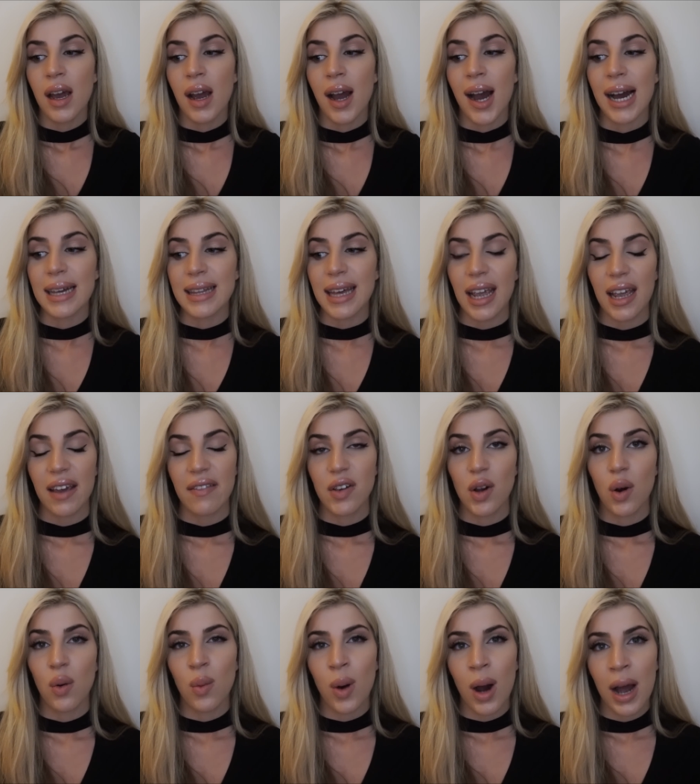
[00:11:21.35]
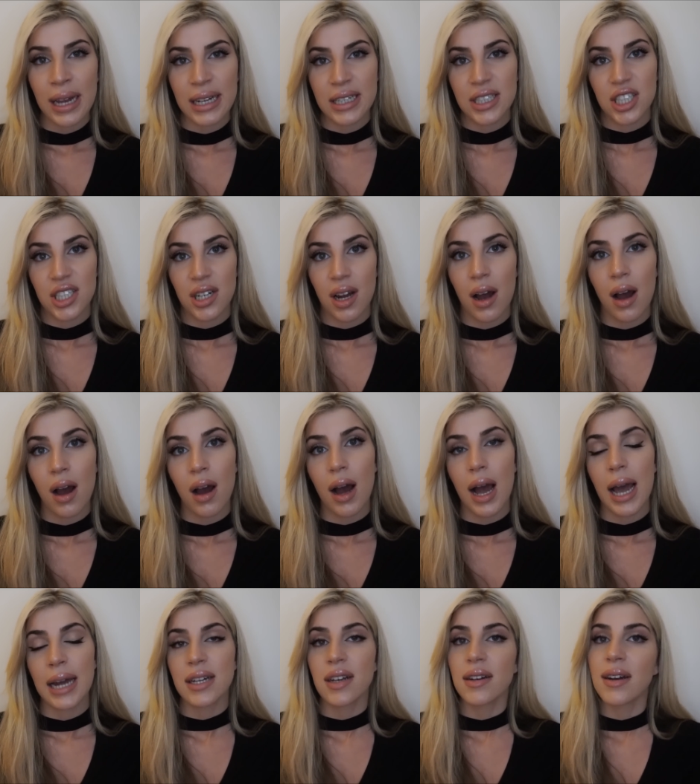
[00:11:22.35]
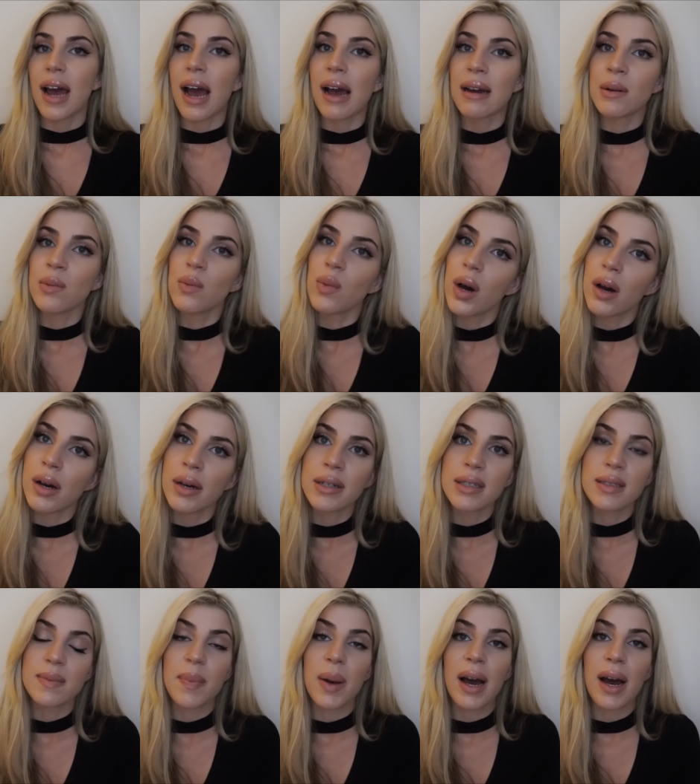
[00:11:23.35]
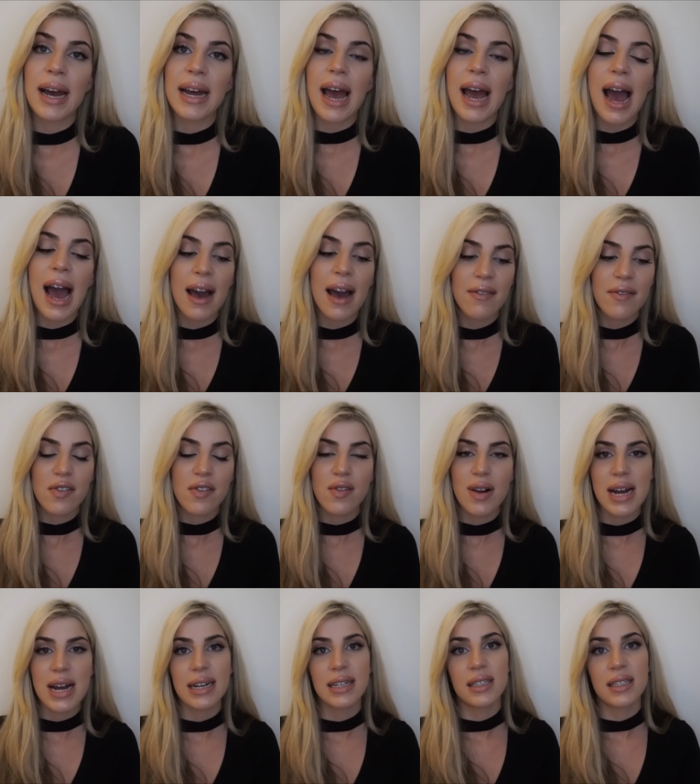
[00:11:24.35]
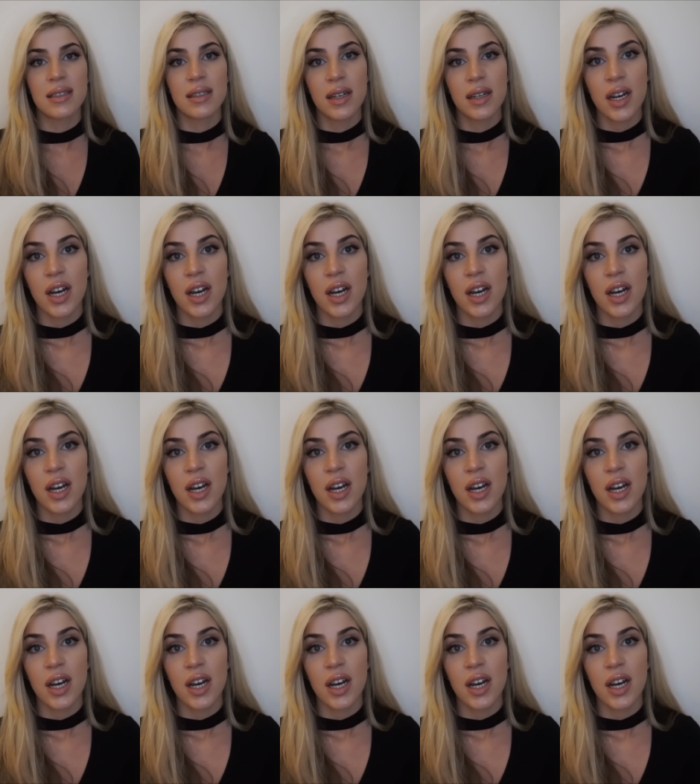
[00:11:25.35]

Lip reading: I think if you're wired shut, I don't know how it works, but I have read